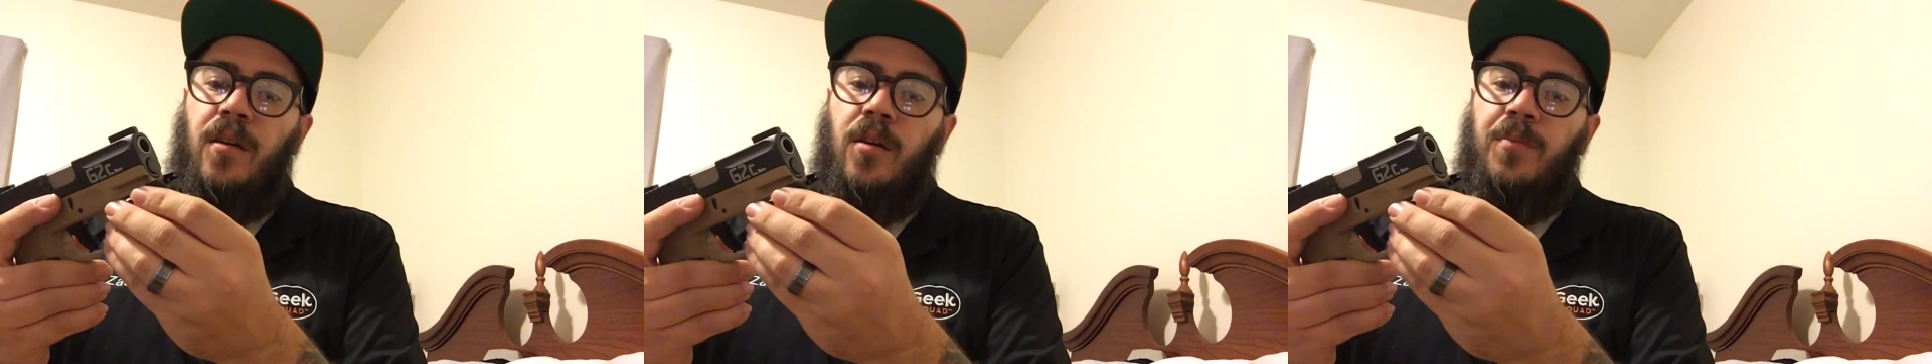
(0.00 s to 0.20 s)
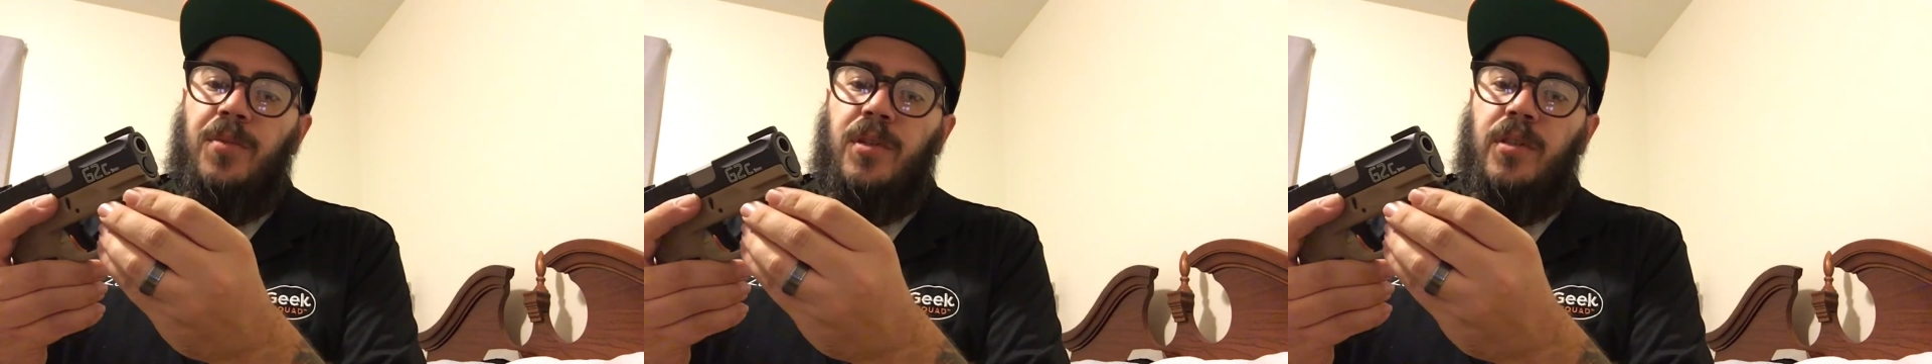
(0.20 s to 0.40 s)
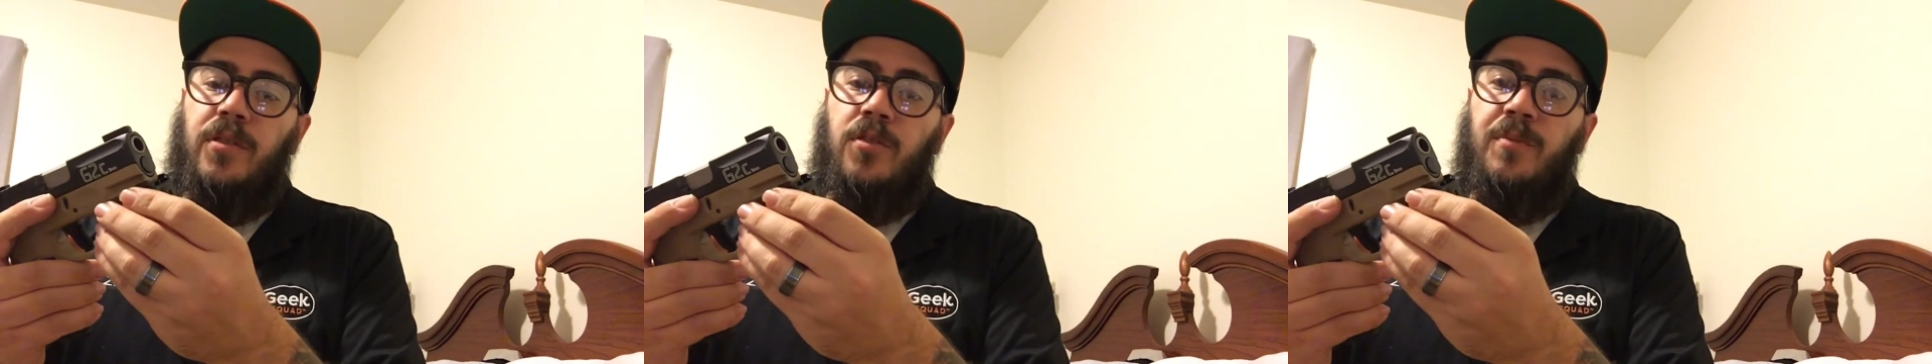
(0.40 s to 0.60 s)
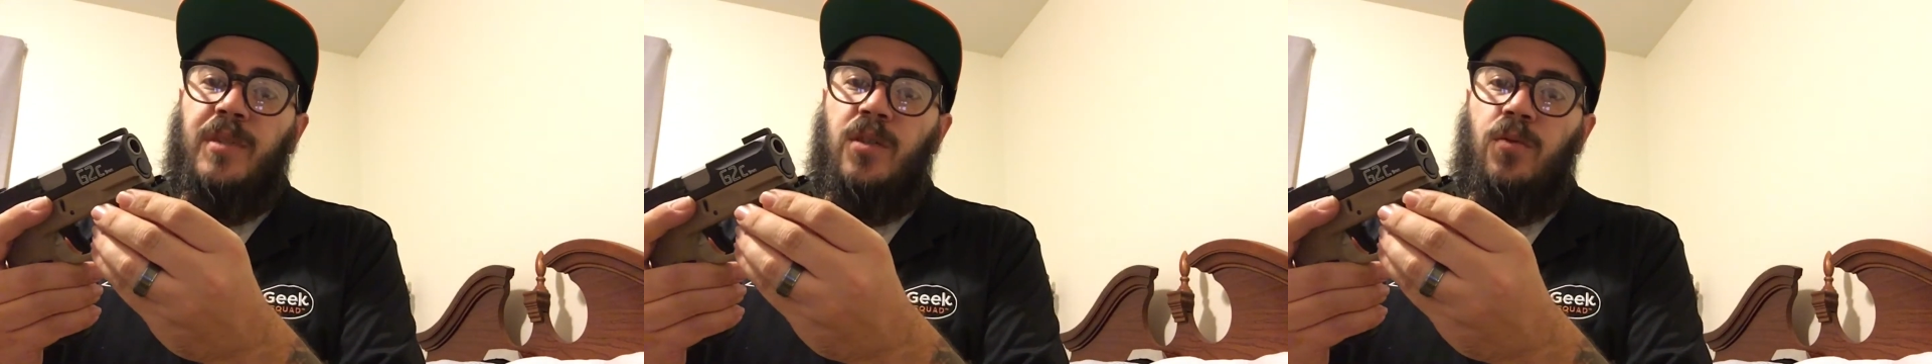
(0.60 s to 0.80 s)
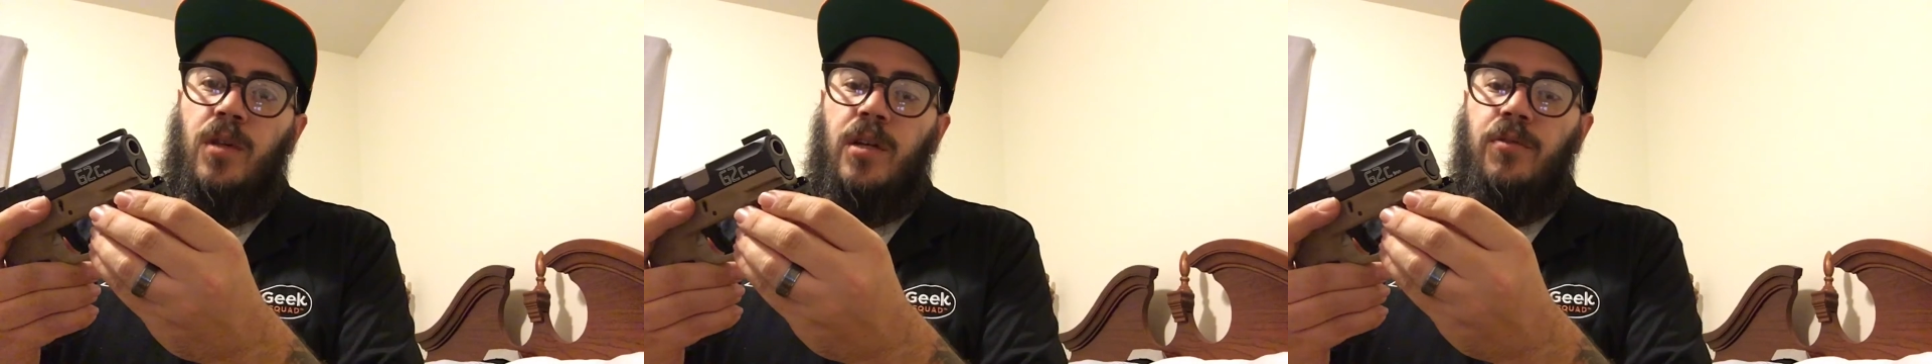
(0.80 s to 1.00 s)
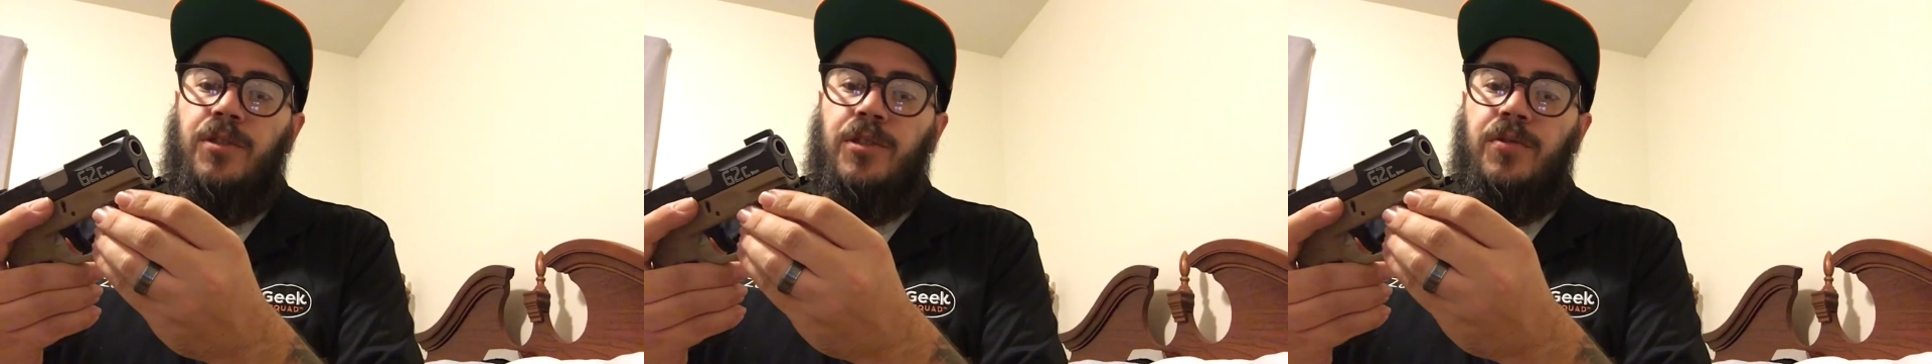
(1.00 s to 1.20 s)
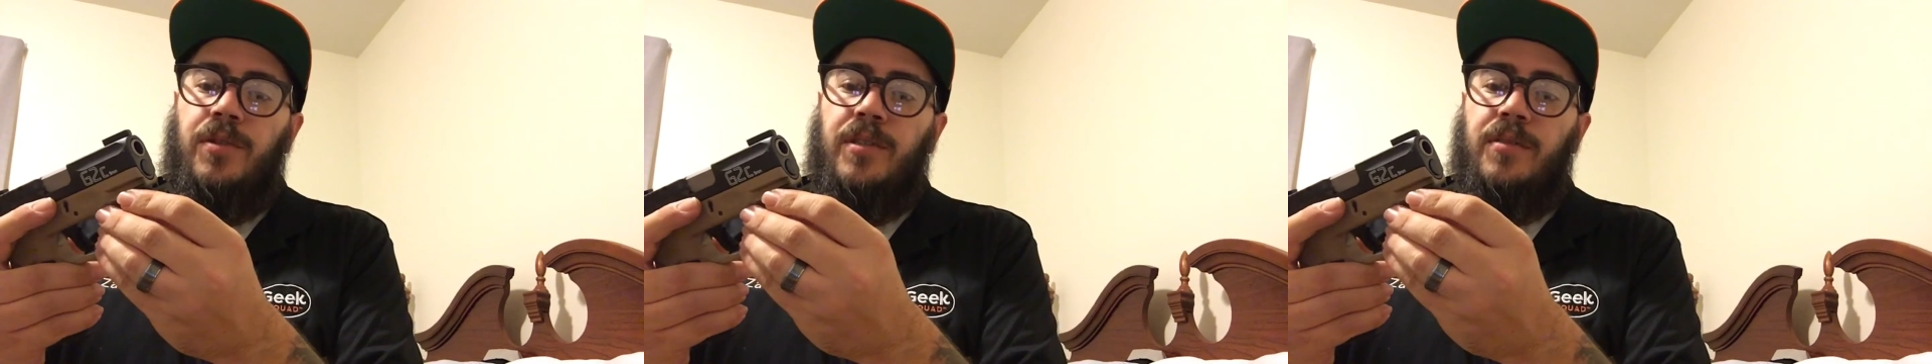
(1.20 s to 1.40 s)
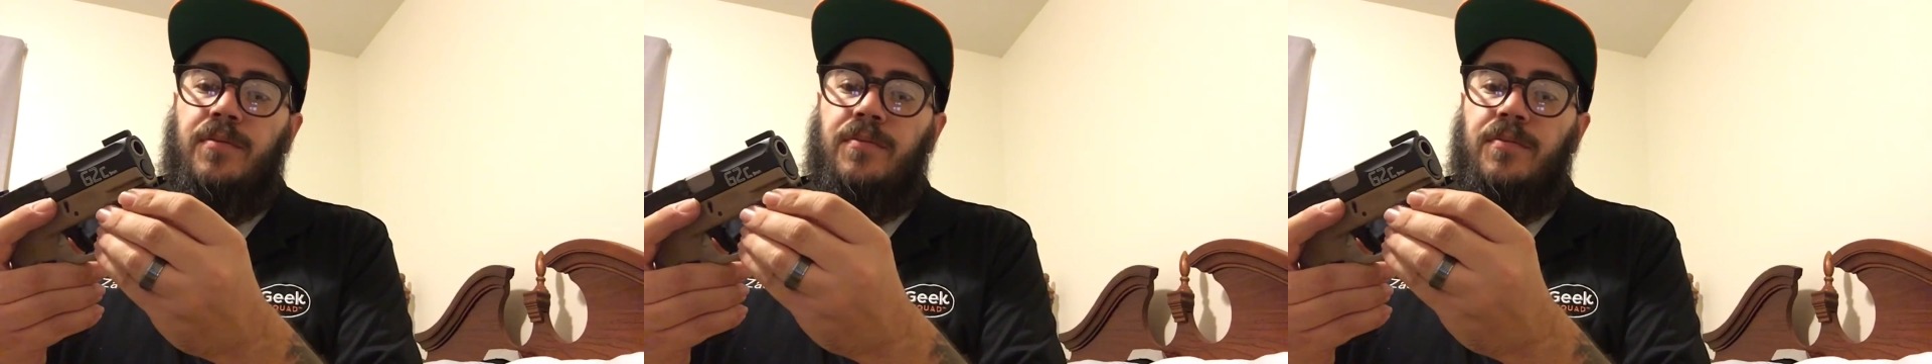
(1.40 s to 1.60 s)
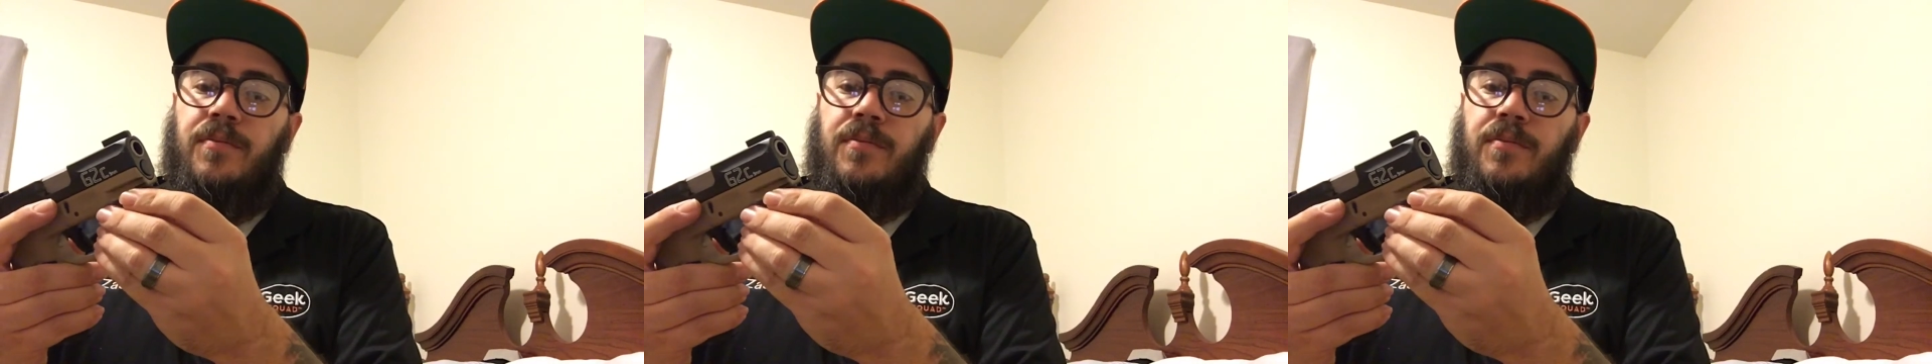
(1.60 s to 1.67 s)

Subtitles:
up a little bit while I was shooting.